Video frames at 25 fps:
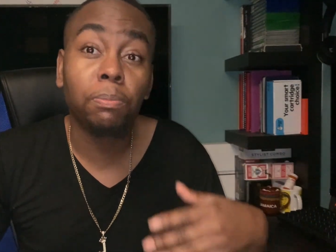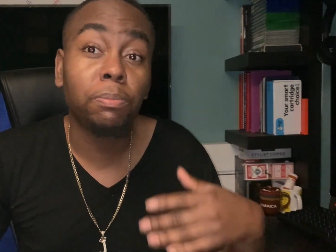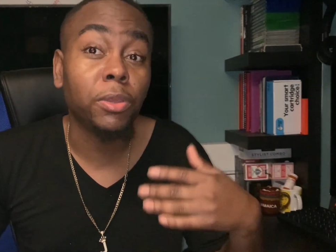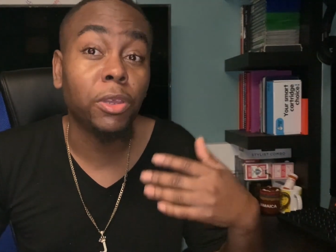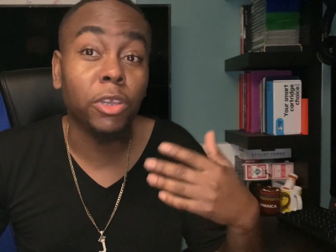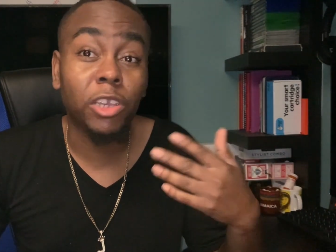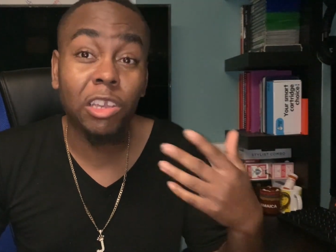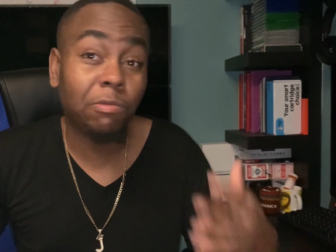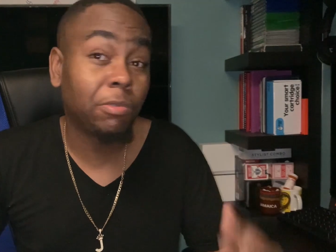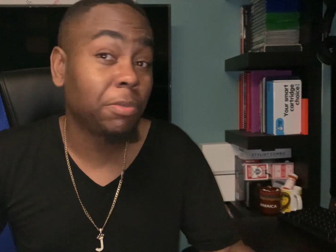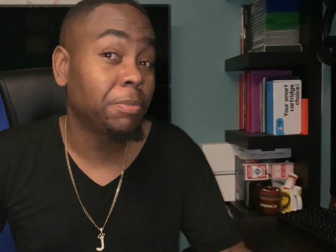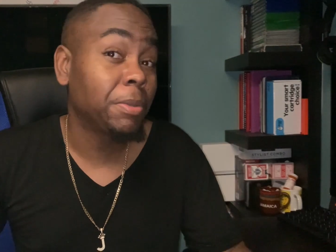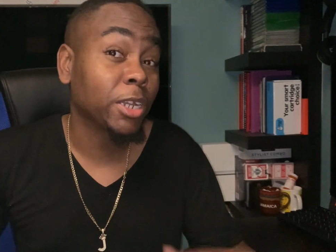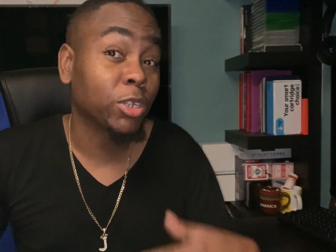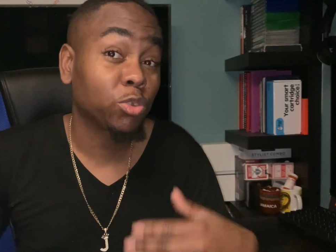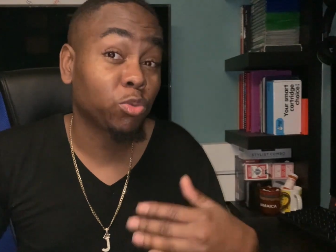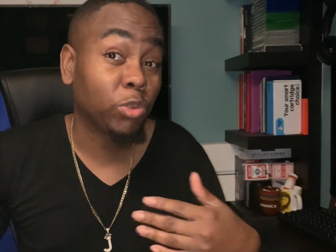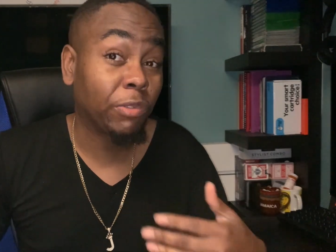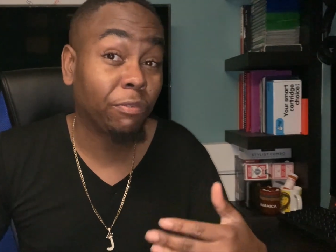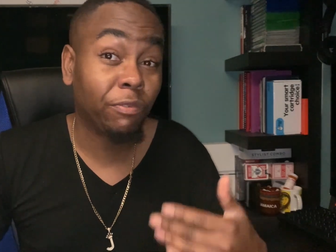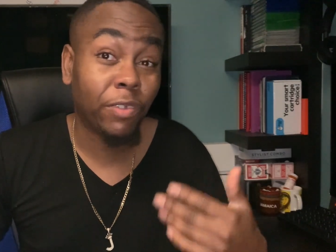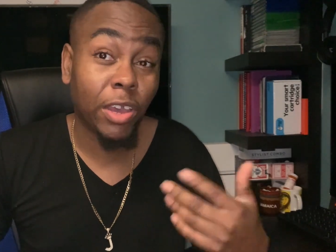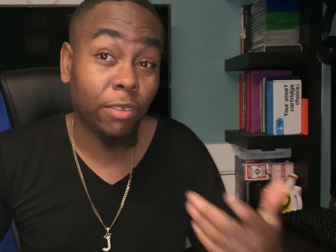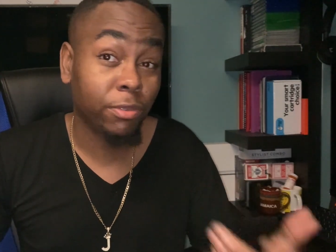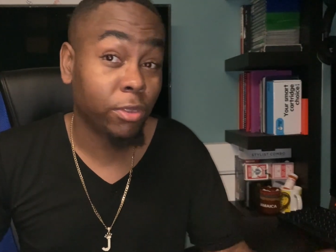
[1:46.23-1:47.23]
give me back
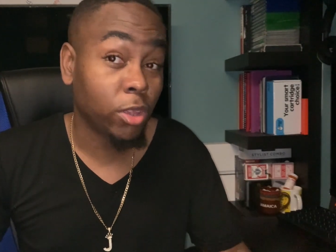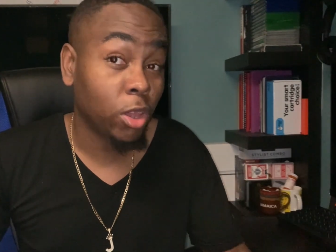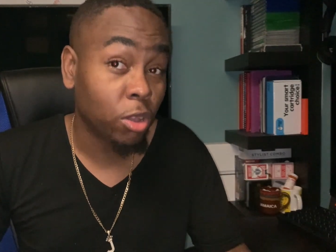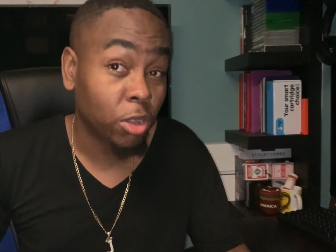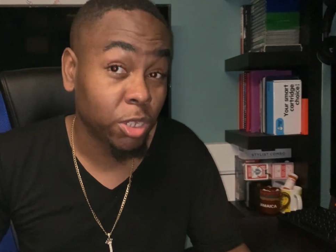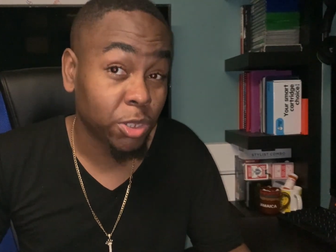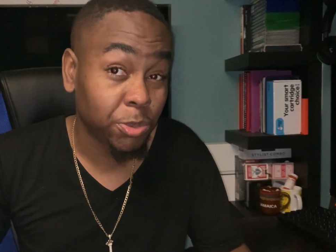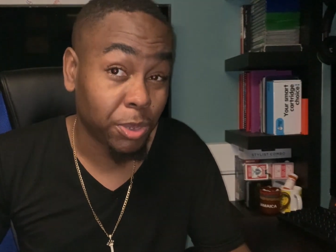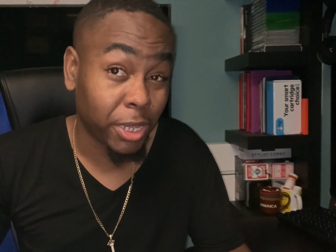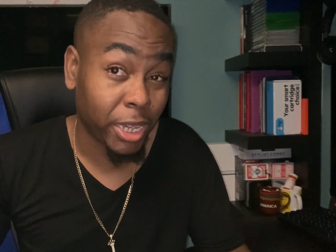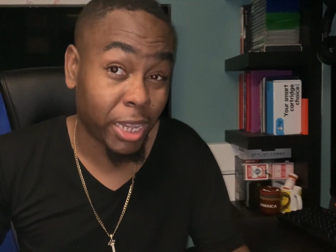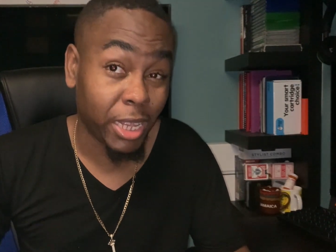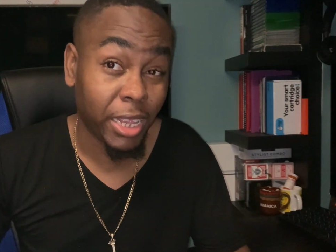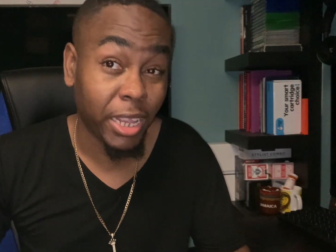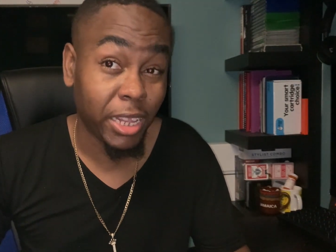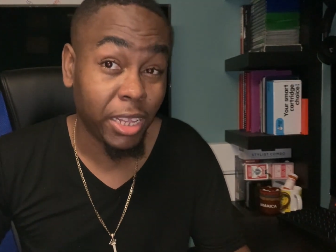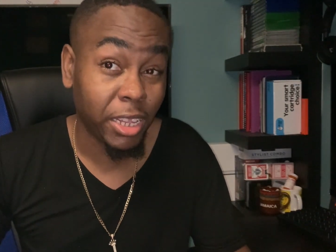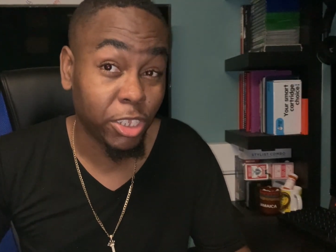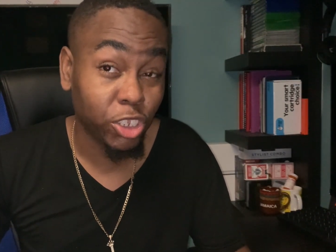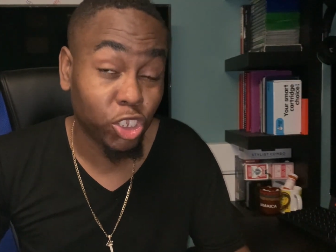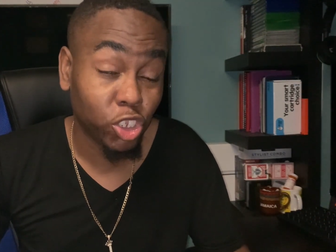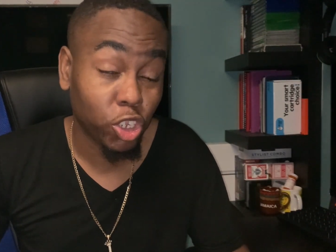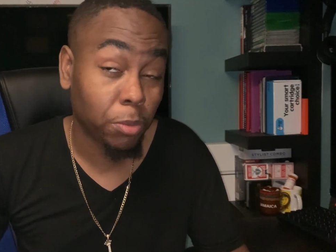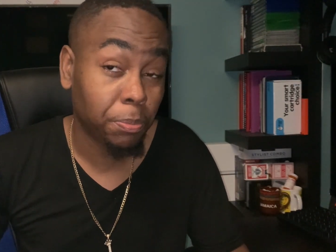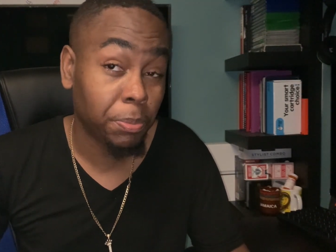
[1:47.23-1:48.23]
$25 for
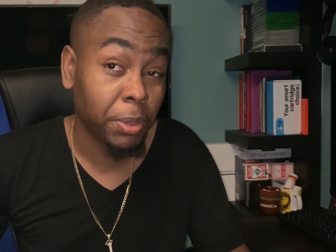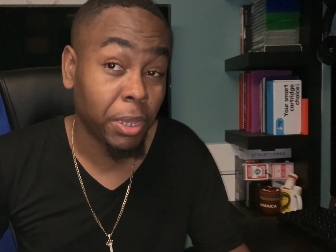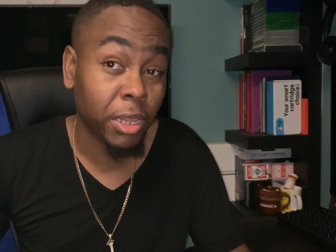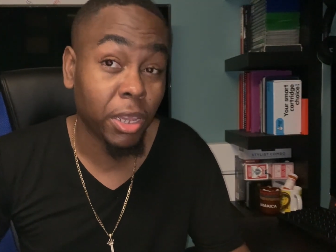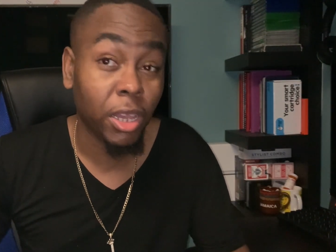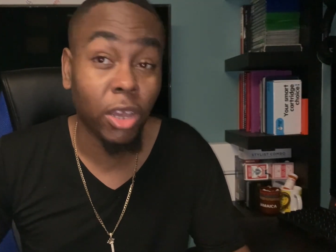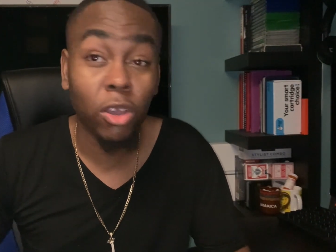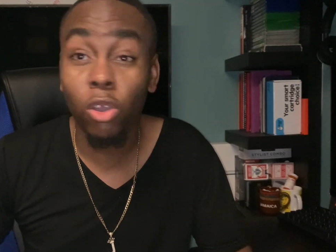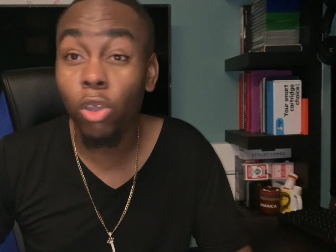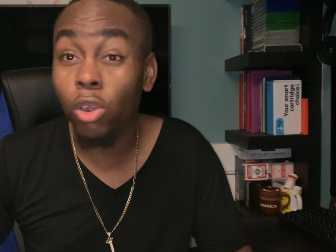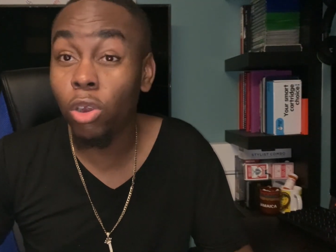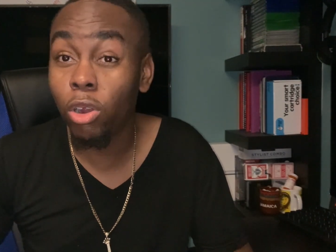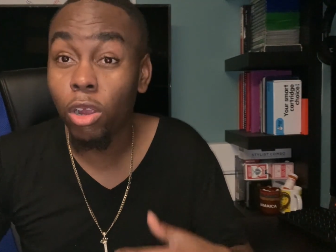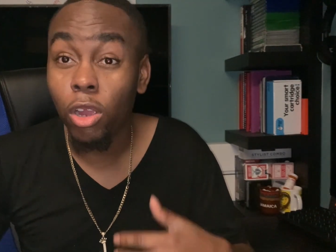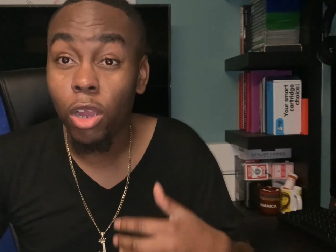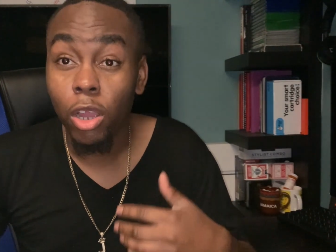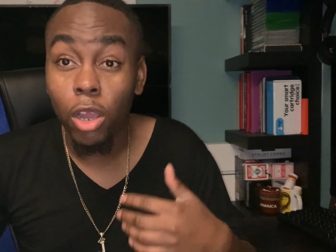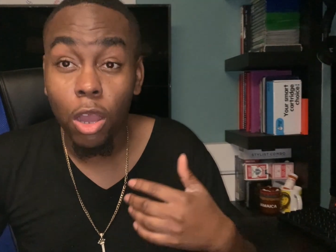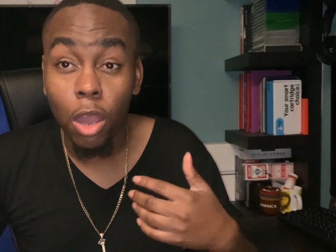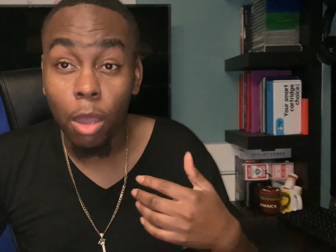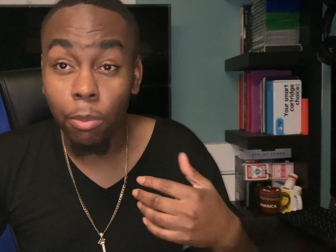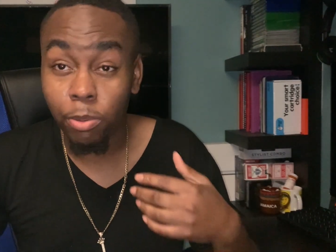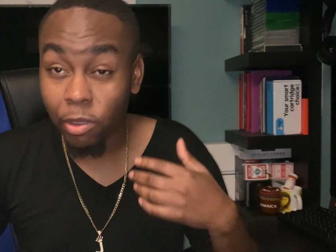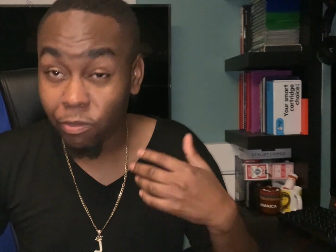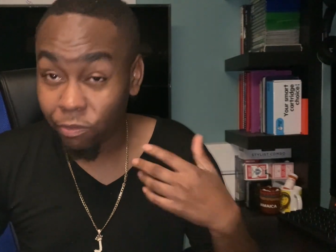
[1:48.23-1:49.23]
Canadian shipping or
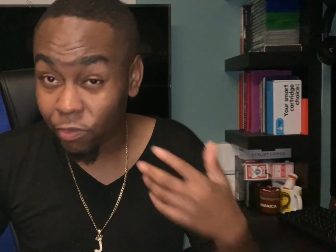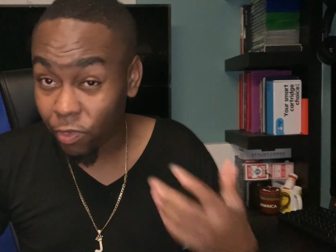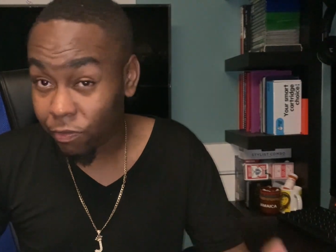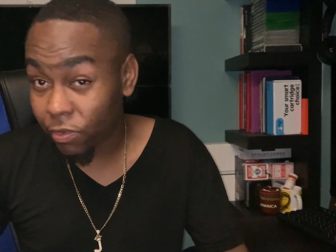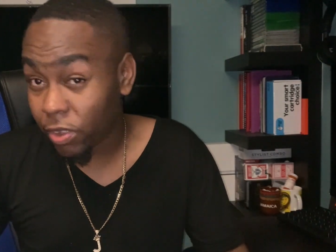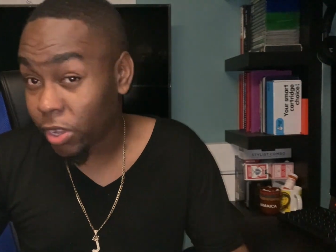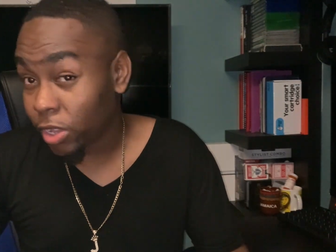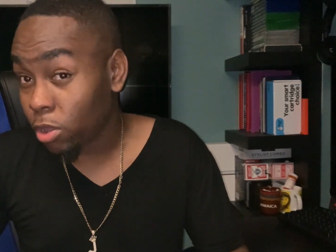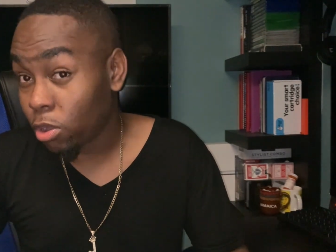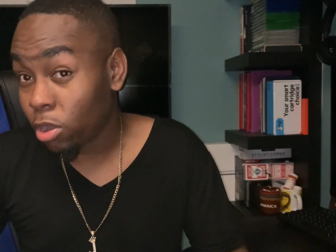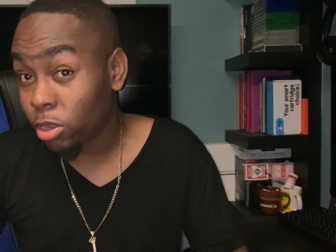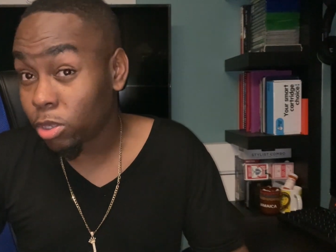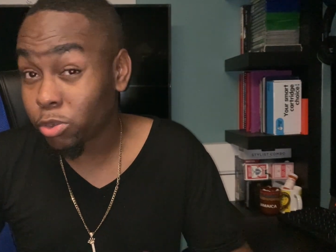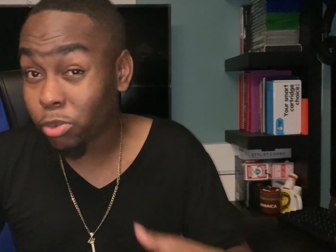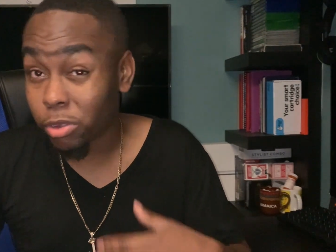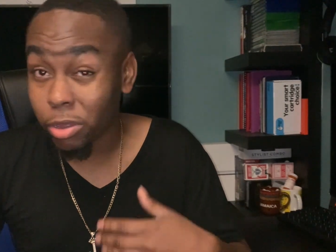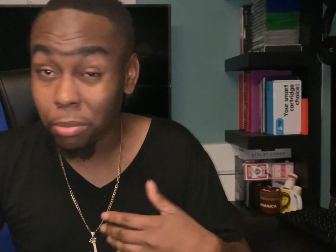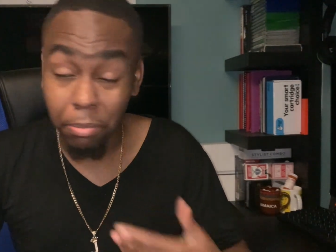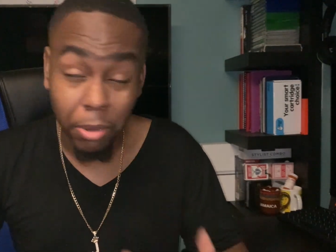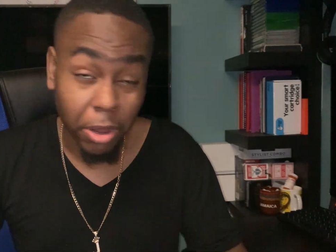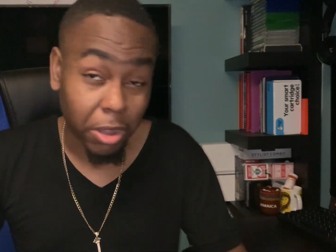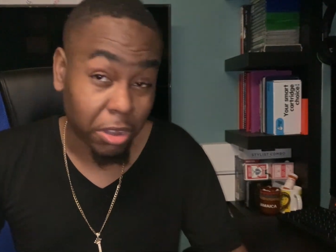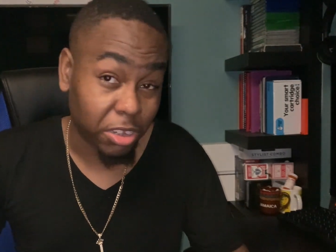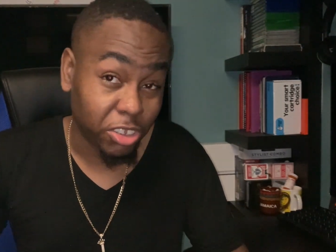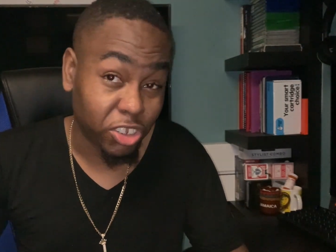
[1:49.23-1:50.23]
up to $15 for
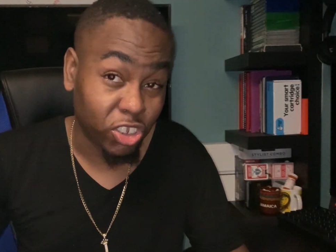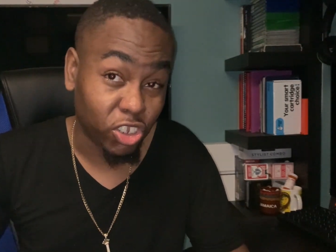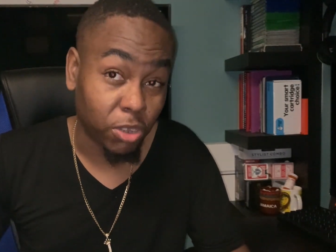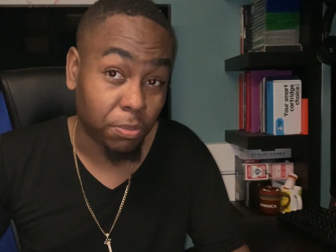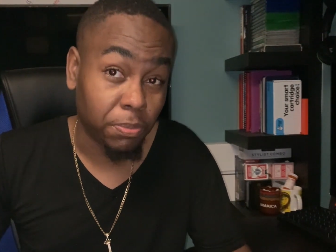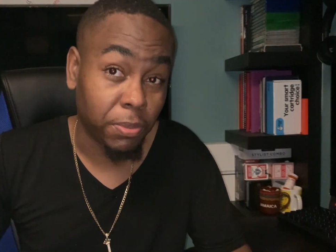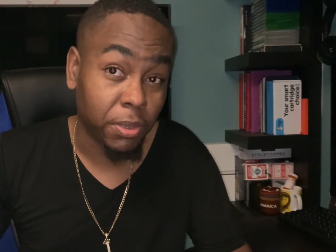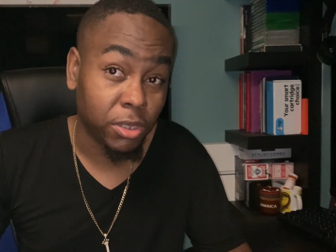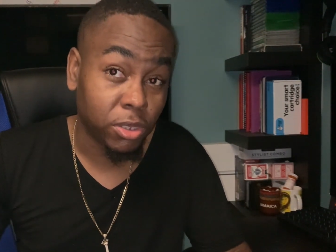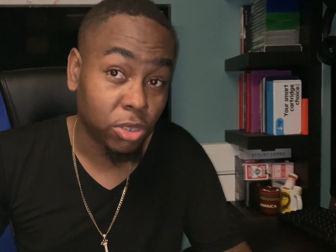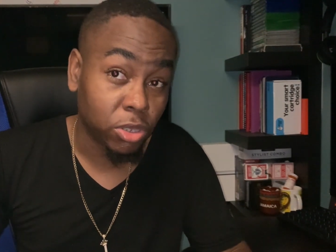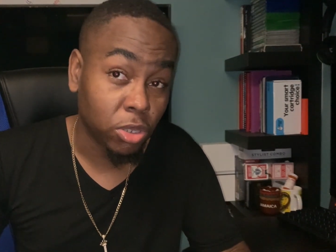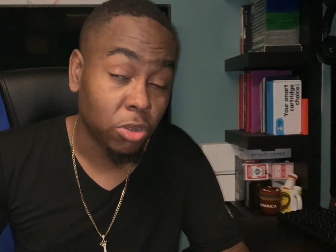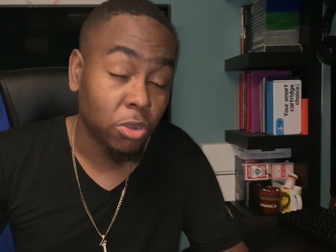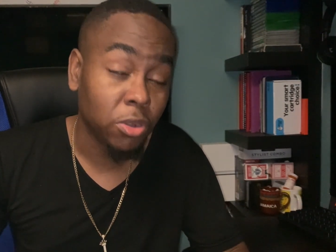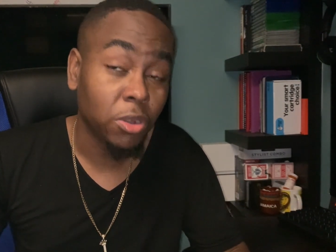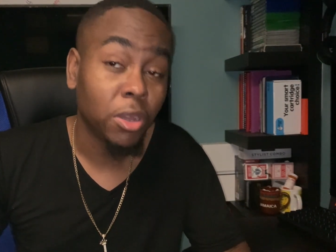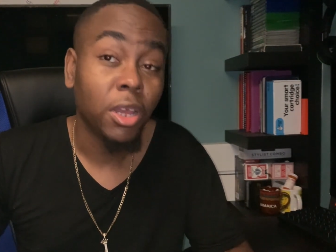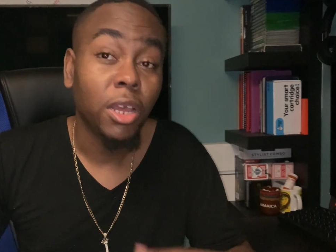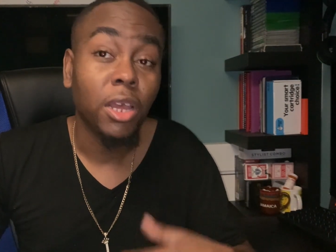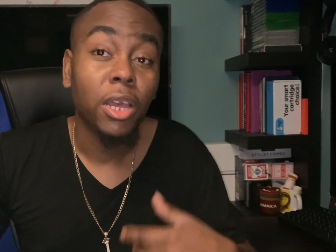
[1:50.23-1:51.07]
American shipping. So